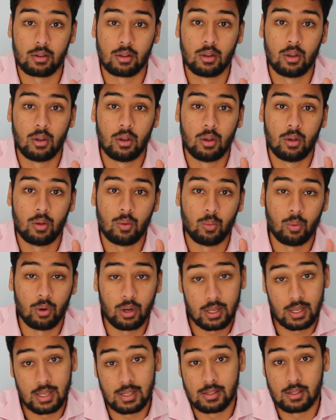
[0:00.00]
and
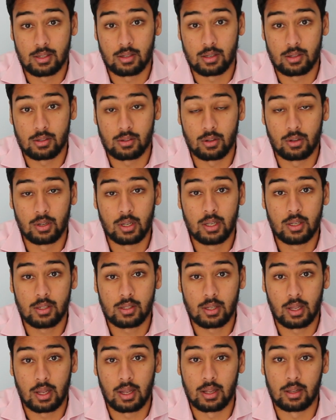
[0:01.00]
what isn't
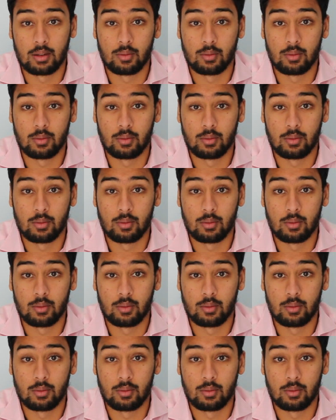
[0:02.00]
dishonest,